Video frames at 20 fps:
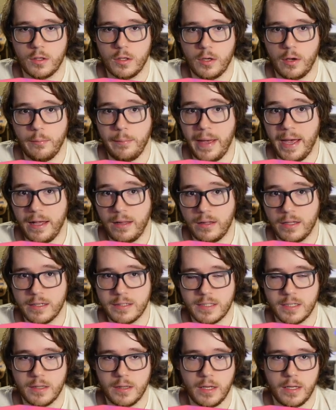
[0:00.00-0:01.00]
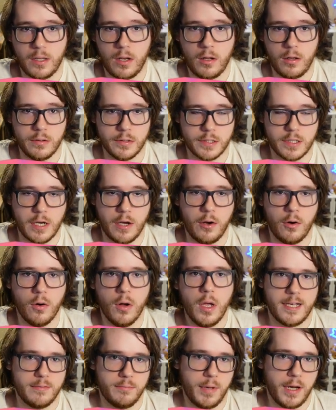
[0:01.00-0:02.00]
you know, Malice, and then also
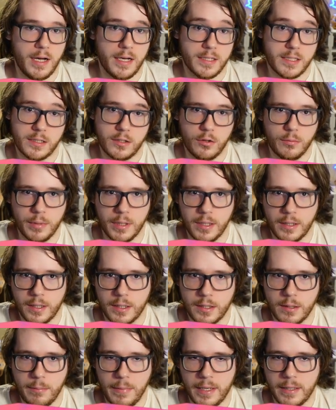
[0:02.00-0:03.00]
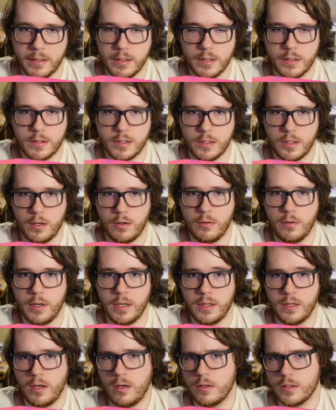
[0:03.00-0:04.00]
Tenpai still being in the meta, so,
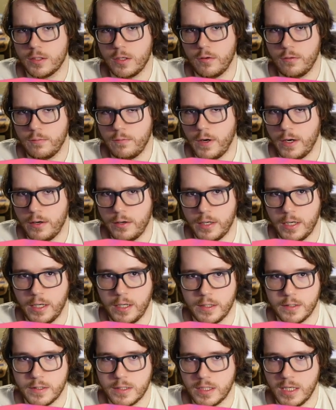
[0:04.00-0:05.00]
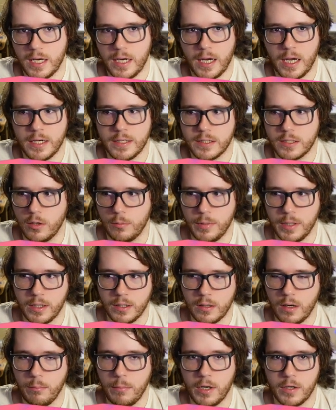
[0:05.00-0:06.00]
and also Fire King and Snake Eye still
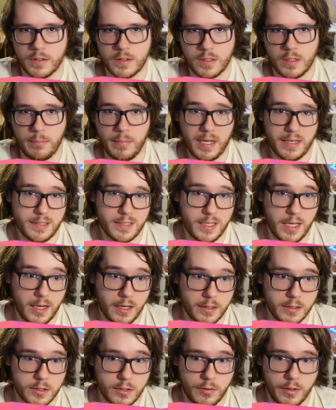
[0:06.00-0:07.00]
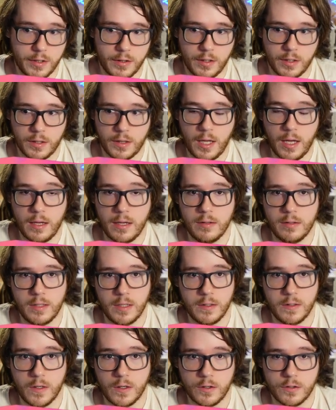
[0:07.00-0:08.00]
being amongst the best decks, so I think that
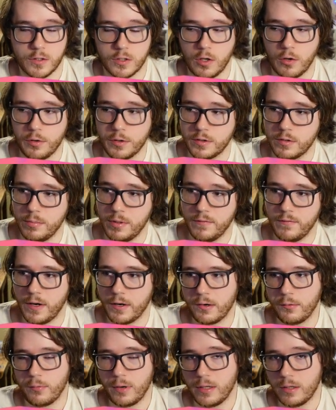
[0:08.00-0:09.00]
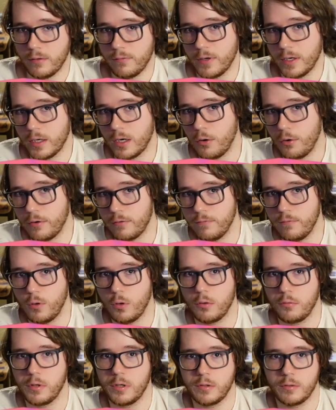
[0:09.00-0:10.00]
Nadir is going to be very relevant going
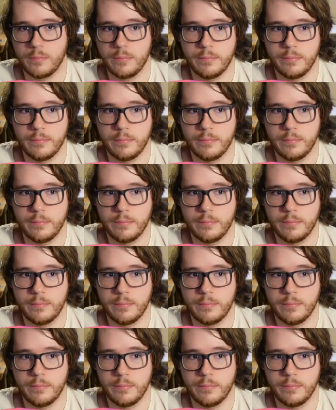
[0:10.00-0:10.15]
forward.